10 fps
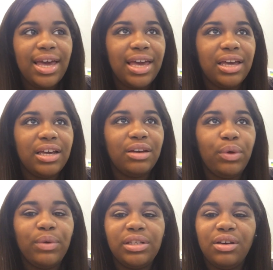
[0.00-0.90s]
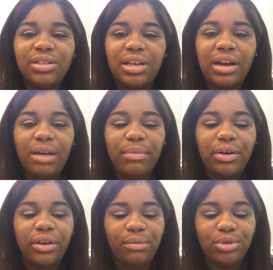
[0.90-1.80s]
and we went to go see
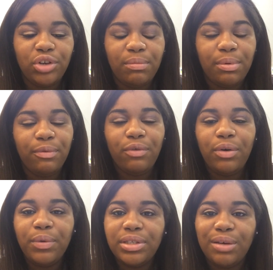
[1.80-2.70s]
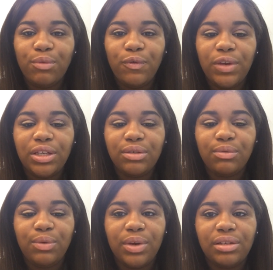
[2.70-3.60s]
Nightmare on Elm Street. But before we went to the movies,
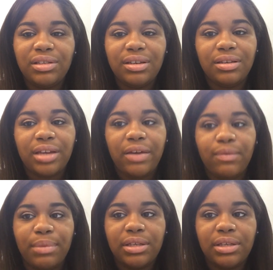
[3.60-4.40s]
we went to Dave &